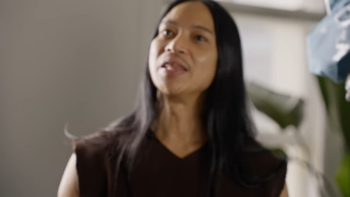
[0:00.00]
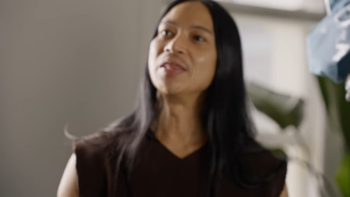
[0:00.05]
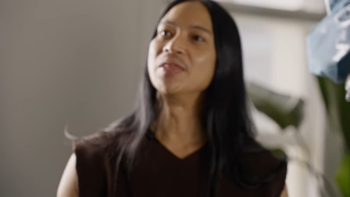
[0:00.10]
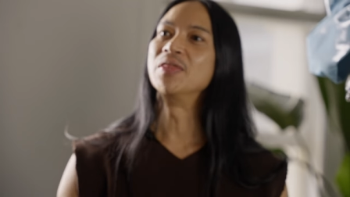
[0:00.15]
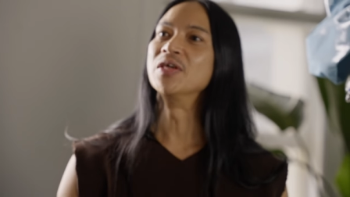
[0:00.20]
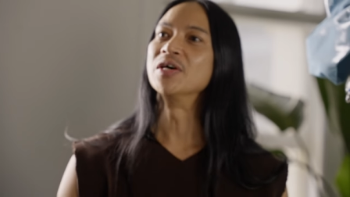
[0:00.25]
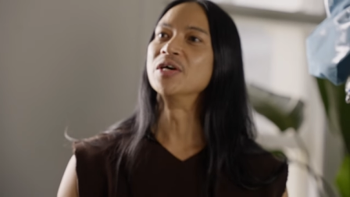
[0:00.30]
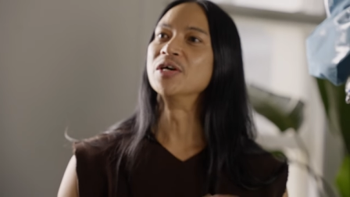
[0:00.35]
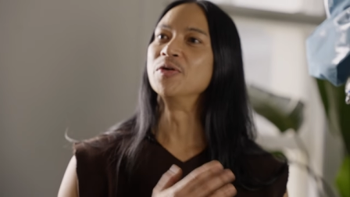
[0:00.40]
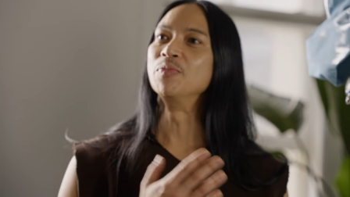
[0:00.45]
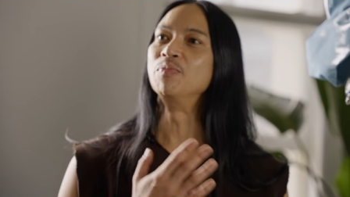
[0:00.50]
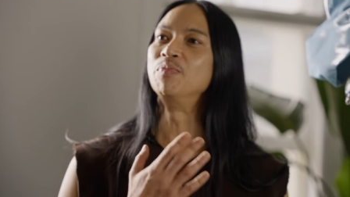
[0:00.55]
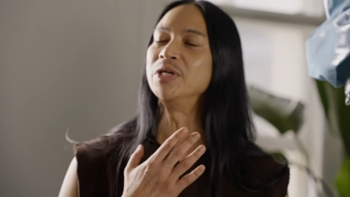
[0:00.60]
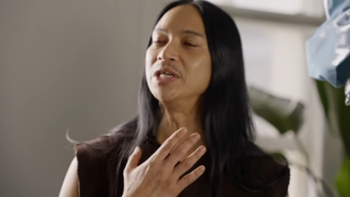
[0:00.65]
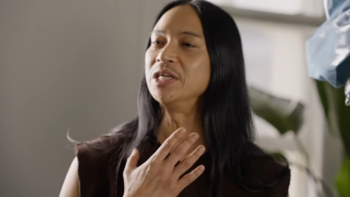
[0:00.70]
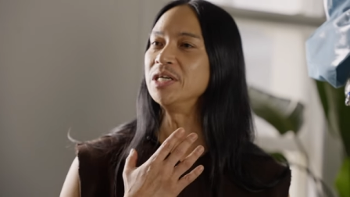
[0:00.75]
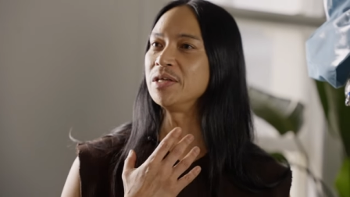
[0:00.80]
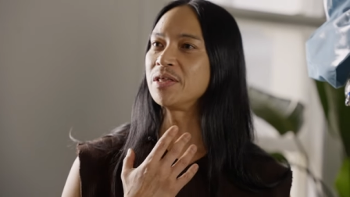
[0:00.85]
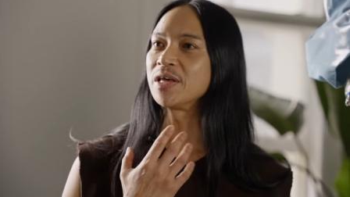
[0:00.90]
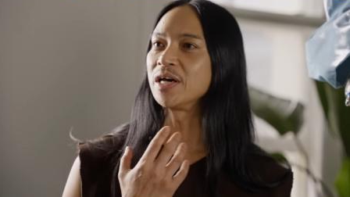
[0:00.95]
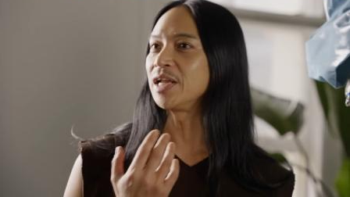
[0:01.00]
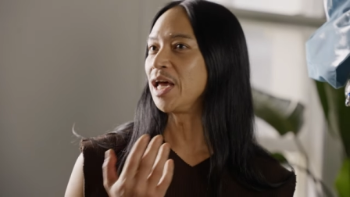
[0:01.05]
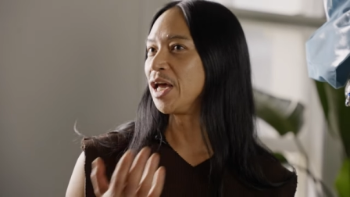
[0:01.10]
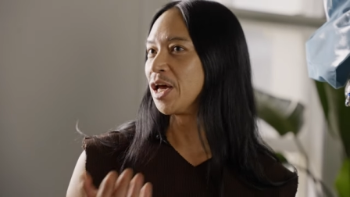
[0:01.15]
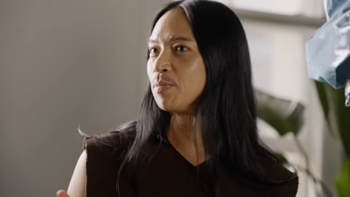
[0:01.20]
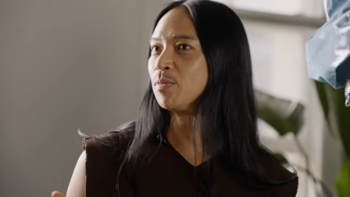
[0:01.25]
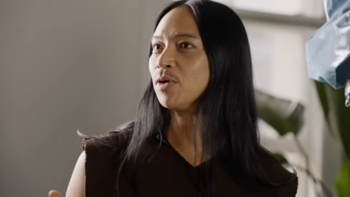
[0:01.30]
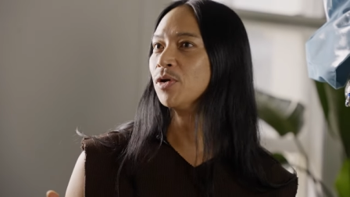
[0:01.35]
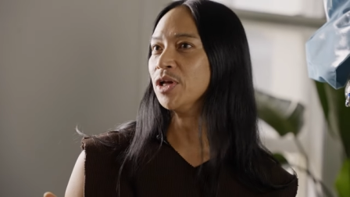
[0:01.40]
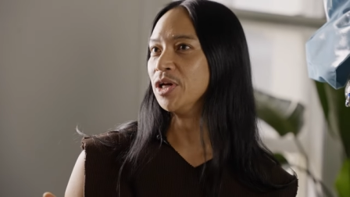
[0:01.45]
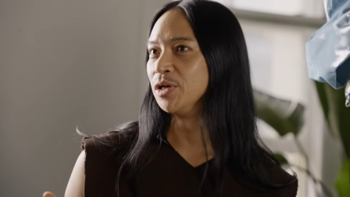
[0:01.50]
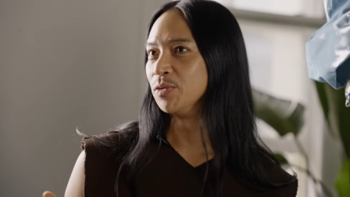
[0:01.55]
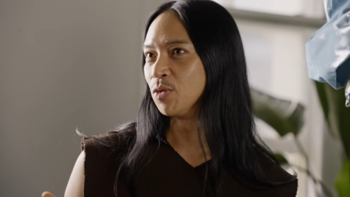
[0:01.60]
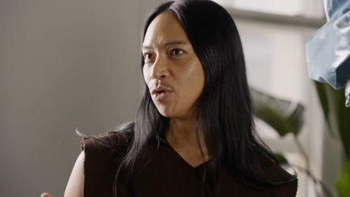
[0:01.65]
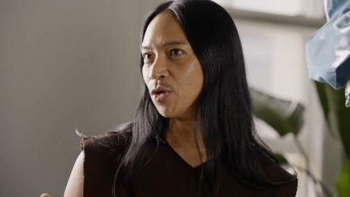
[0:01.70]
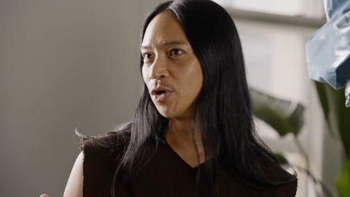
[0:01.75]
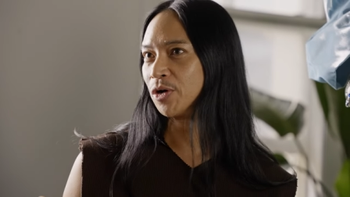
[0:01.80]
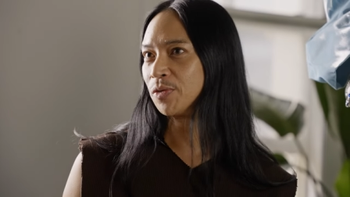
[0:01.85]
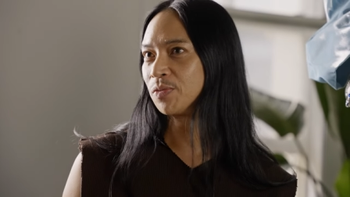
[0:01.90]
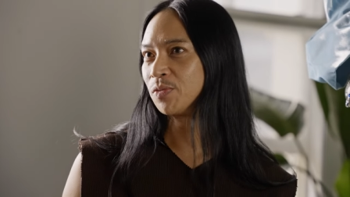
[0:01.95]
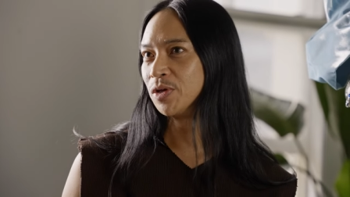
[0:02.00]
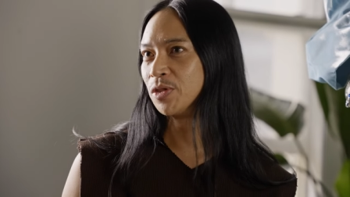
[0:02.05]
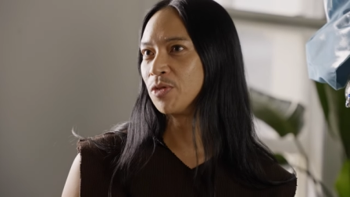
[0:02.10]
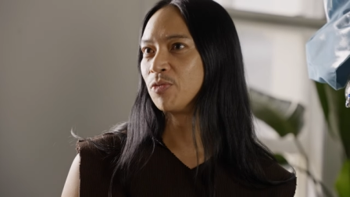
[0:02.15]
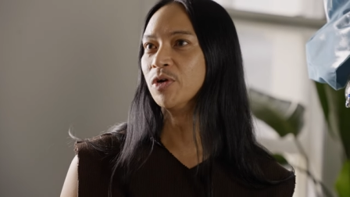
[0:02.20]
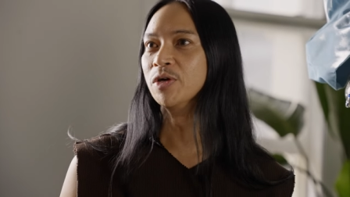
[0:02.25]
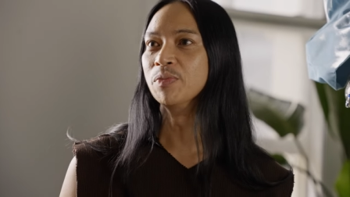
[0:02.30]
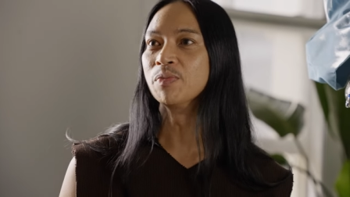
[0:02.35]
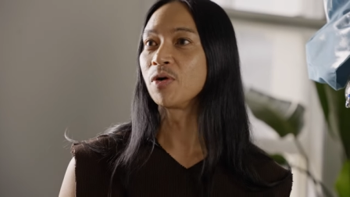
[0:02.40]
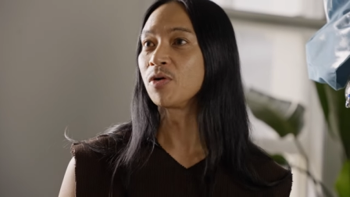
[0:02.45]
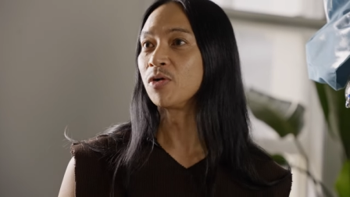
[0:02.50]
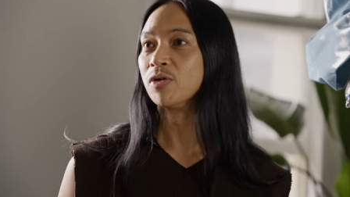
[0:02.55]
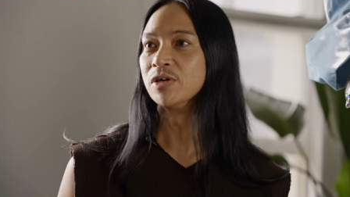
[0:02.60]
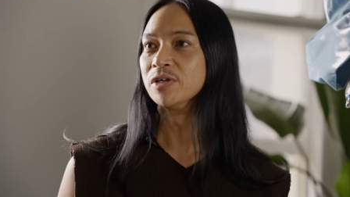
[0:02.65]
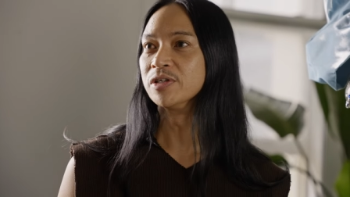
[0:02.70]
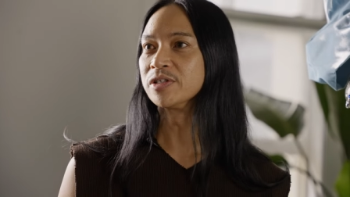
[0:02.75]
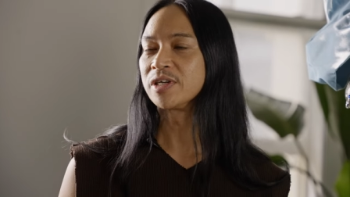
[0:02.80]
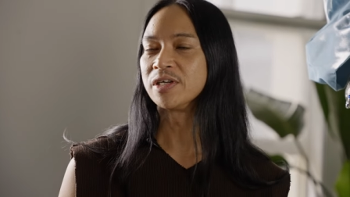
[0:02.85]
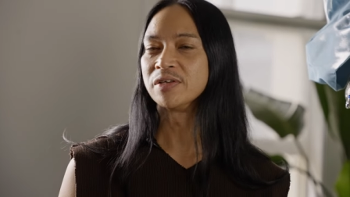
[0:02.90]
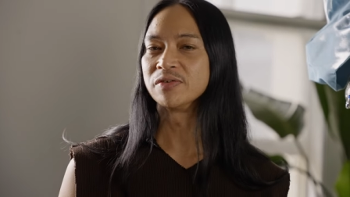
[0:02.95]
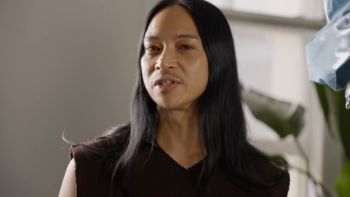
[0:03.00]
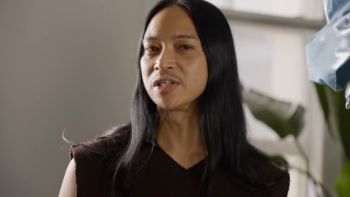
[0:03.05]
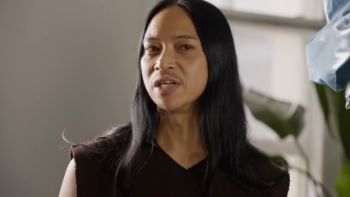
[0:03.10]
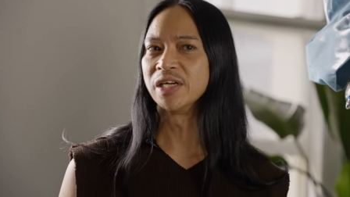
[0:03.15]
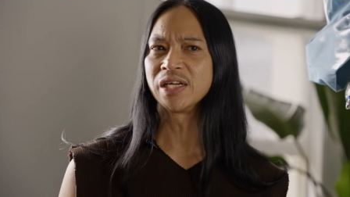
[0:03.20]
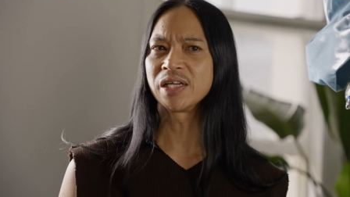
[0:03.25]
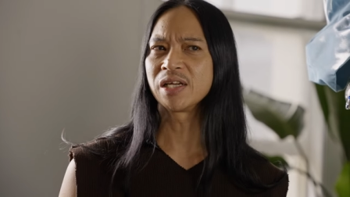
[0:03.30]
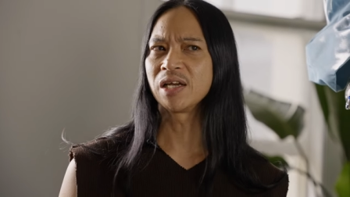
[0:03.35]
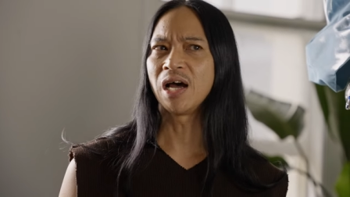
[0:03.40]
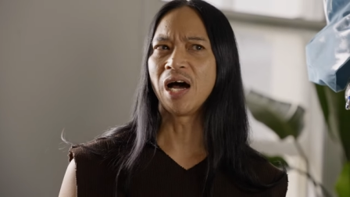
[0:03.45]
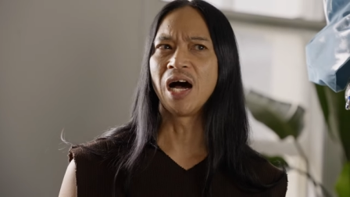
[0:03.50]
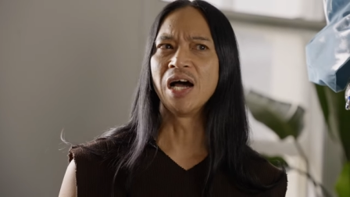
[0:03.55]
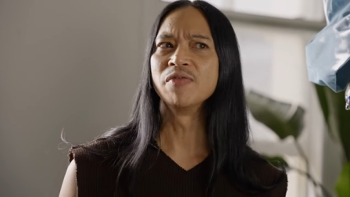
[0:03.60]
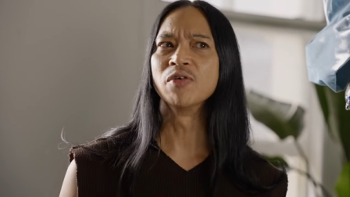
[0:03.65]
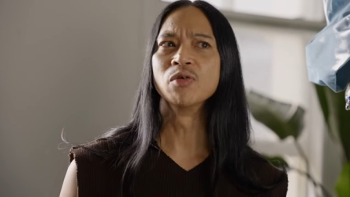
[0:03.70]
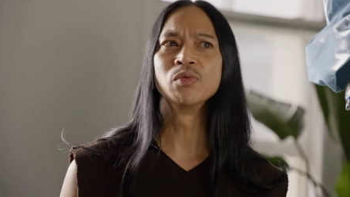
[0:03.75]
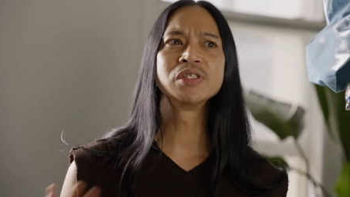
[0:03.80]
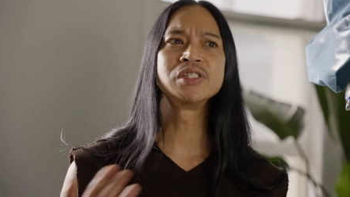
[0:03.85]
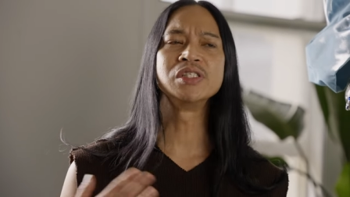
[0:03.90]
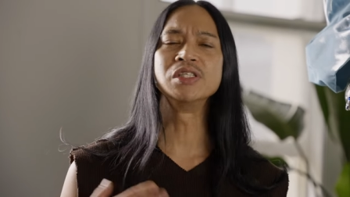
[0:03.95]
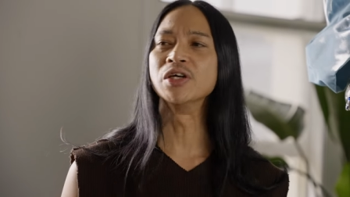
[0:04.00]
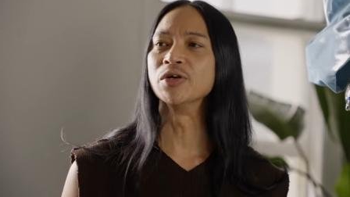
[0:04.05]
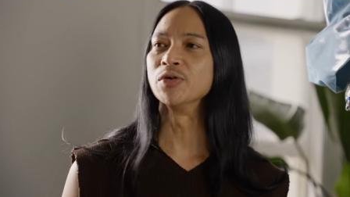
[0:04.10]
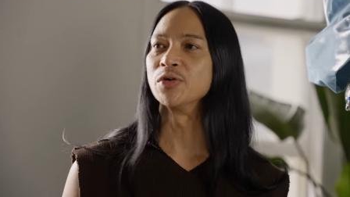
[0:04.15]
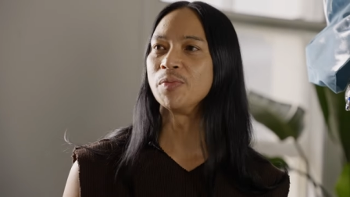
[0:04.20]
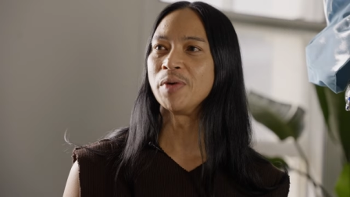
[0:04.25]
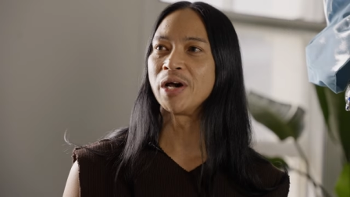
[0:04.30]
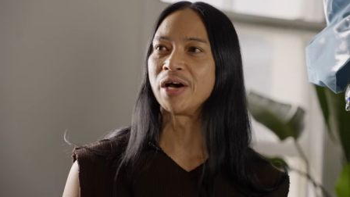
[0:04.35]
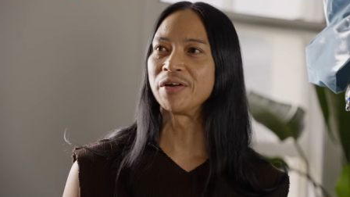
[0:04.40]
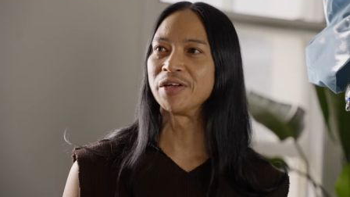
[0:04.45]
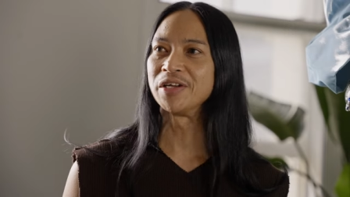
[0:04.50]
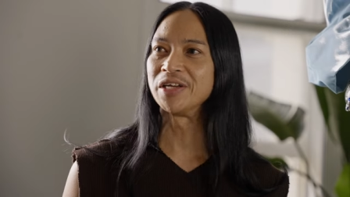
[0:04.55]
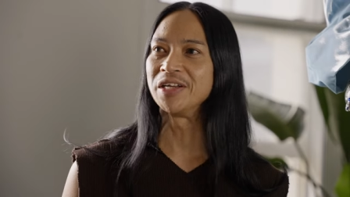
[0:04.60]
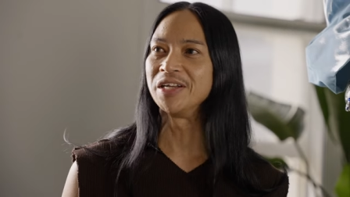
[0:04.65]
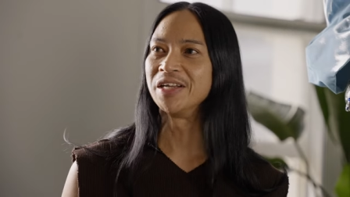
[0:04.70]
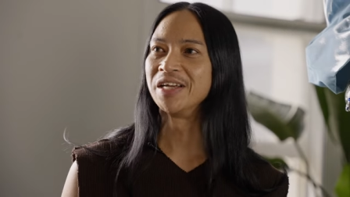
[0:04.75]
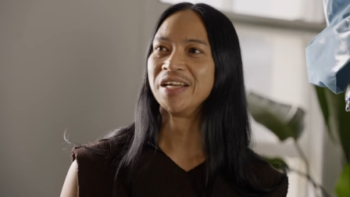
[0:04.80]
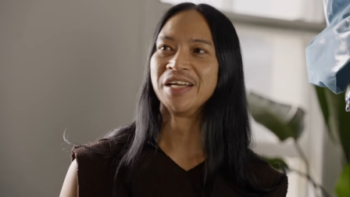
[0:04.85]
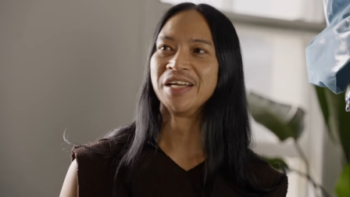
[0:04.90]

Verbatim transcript: the bee that Anne Boleyn wore with three pearls. I was like, I've always known about it.